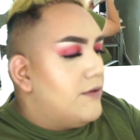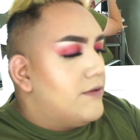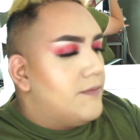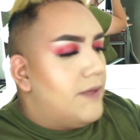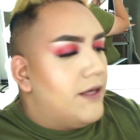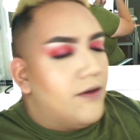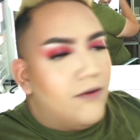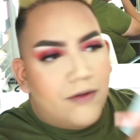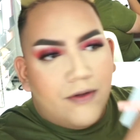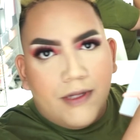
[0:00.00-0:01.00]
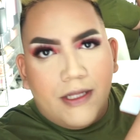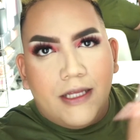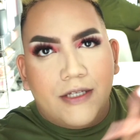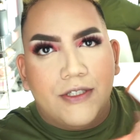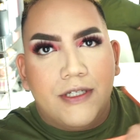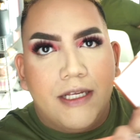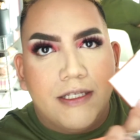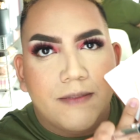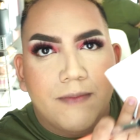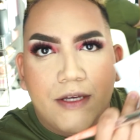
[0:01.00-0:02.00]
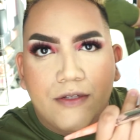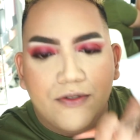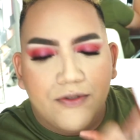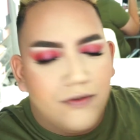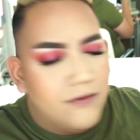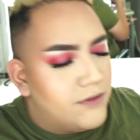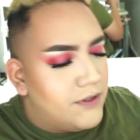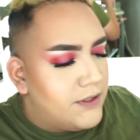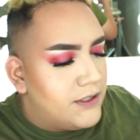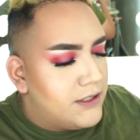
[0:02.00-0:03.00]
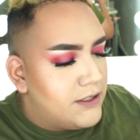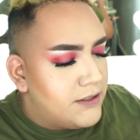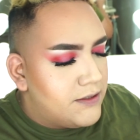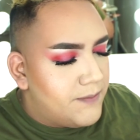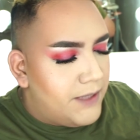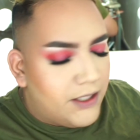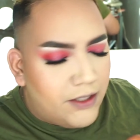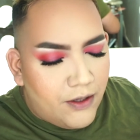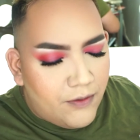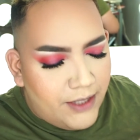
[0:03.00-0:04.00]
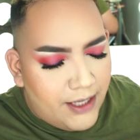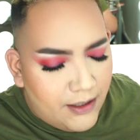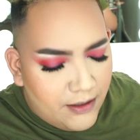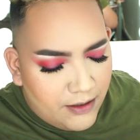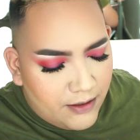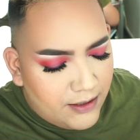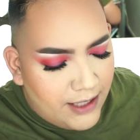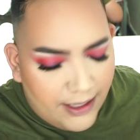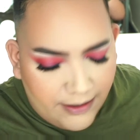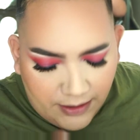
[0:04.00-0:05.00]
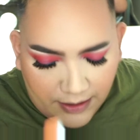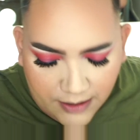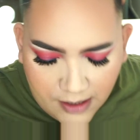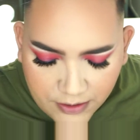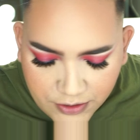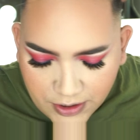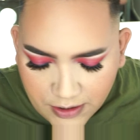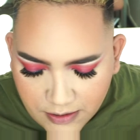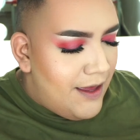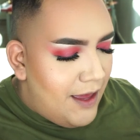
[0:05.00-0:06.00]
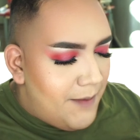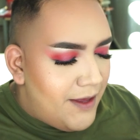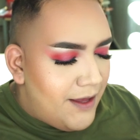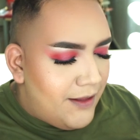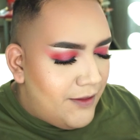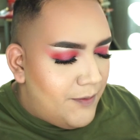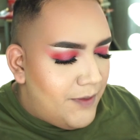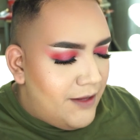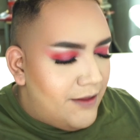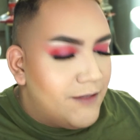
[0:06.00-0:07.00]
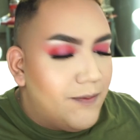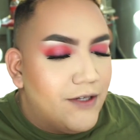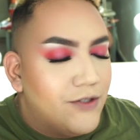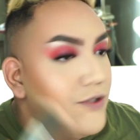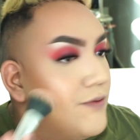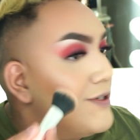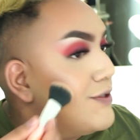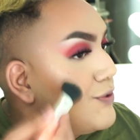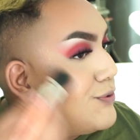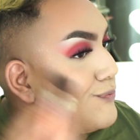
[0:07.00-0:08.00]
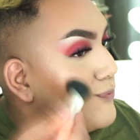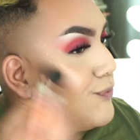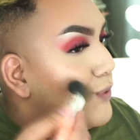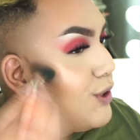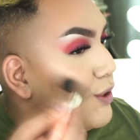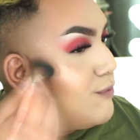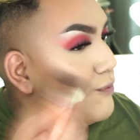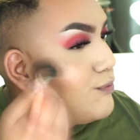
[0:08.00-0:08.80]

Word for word: use my Koko collection as much. So this is my Khloé and Kylie collection. I'm gonna add a little bit of this blush too, because why not?